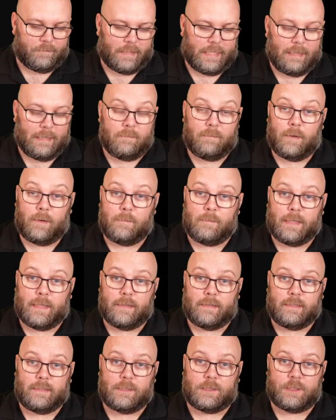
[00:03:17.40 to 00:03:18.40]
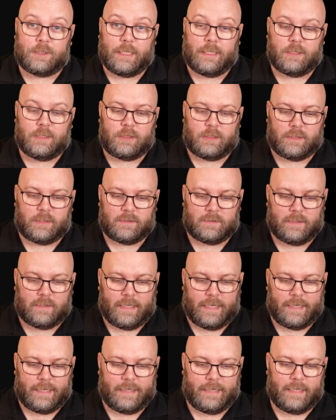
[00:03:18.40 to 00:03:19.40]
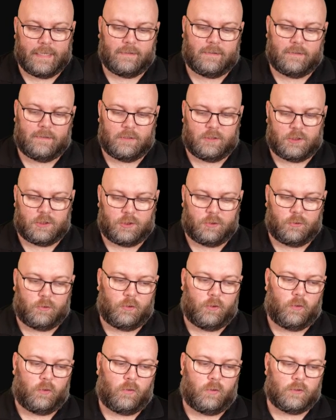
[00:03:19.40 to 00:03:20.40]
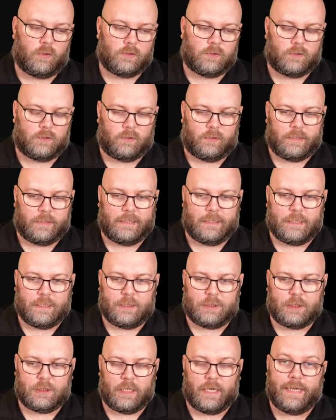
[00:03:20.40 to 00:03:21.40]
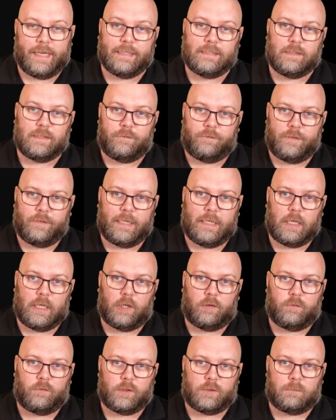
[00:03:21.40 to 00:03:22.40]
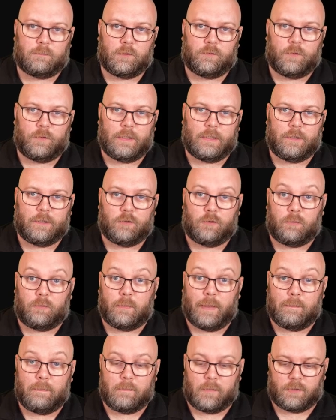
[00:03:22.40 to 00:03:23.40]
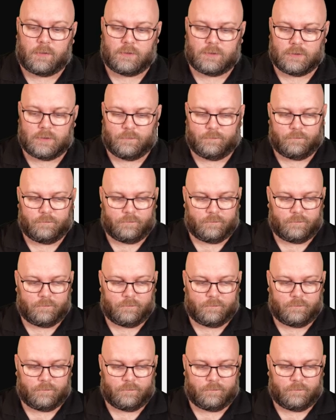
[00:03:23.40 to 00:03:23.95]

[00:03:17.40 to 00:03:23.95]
implement these changes, and that should also initialize the failovers between the two members.